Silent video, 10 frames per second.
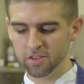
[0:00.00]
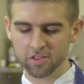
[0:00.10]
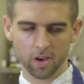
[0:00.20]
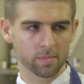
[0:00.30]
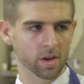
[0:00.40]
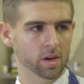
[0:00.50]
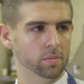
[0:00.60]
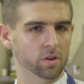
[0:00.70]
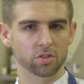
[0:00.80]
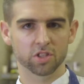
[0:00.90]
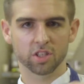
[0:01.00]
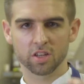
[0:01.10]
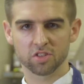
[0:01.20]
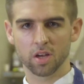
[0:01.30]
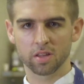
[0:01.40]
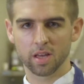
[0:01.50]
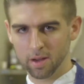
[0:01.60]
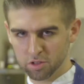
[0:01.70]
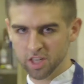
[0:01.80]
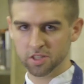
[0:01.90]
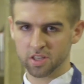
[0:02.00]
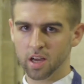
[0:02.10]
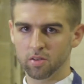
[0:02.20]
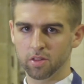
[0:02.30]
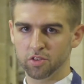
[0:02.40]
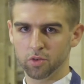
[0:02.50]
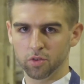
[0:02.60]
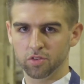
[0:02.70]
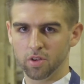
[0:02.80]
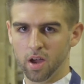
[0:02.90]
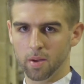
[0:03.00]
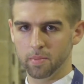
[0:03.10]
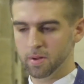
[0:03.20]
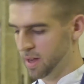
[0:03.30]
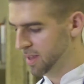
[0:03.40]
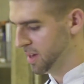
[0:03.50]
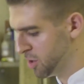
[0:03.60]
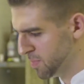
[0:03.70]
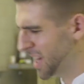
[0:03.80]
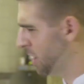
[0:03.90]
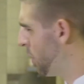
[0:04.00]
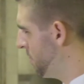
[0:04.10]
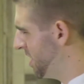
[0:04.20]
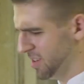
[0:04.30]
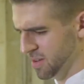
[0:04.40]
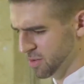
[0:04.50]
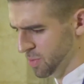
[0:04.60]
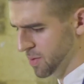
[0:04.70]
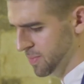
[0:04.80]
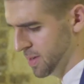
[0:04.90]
this time because you're going to that will change the colour in the sauce, and it could make it quite bitter as well.